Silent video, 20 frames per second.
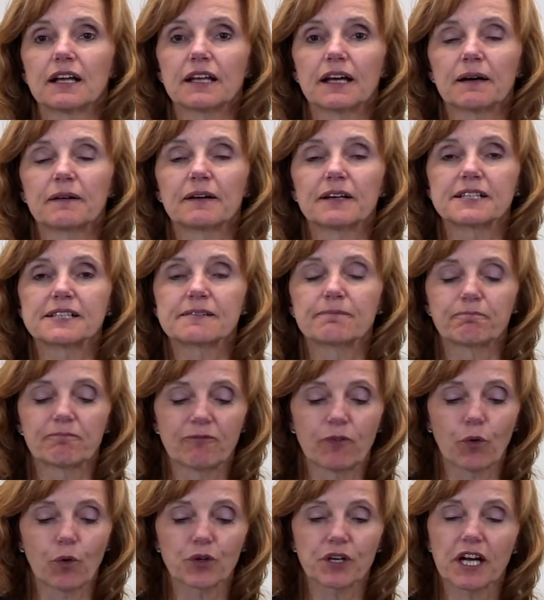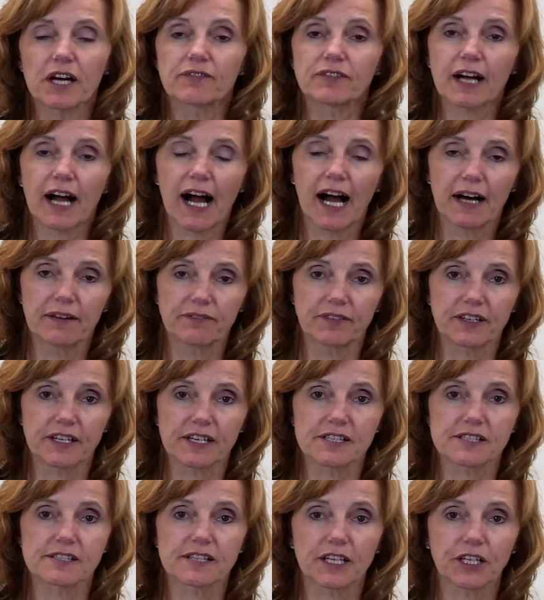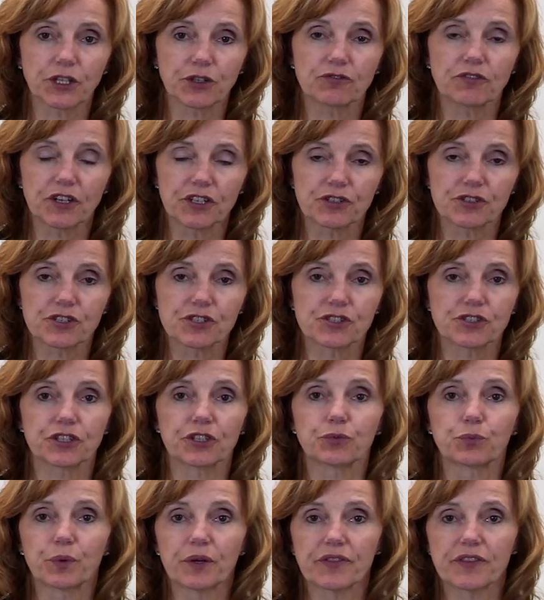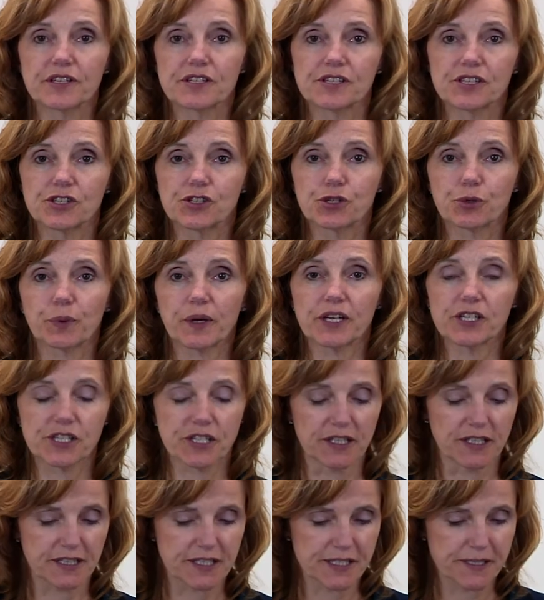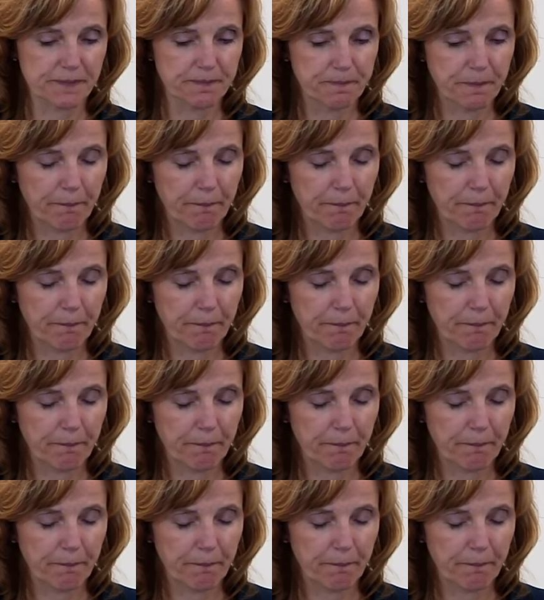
a vote of confidence that you've understood what the situation is.